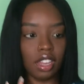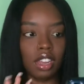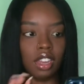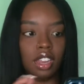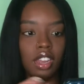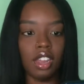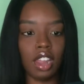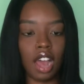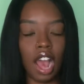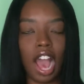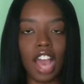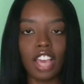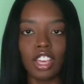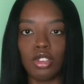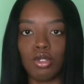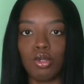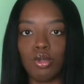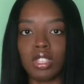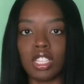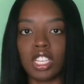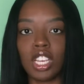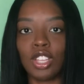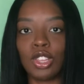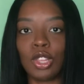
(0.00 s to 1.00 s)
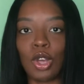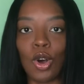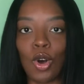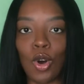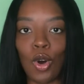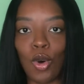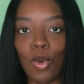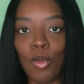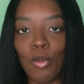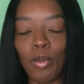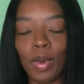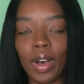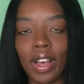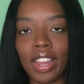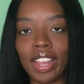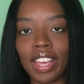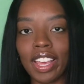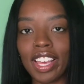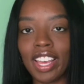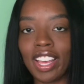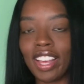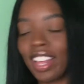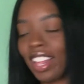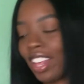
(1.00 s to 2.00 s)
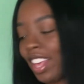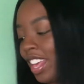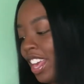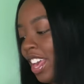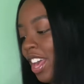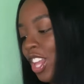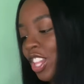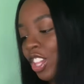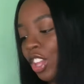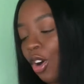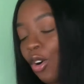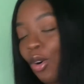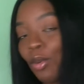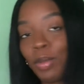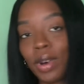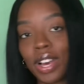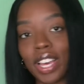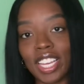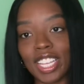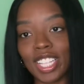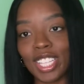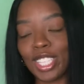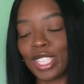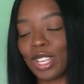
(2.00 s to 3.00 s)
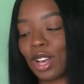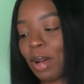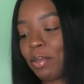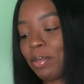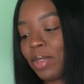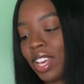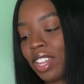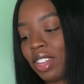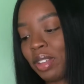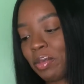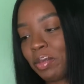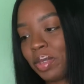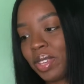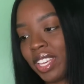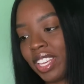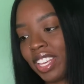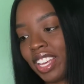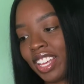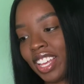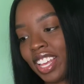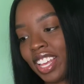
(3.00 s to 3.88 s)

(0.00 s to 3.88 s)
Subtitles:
not using the home button. So I'm gonna be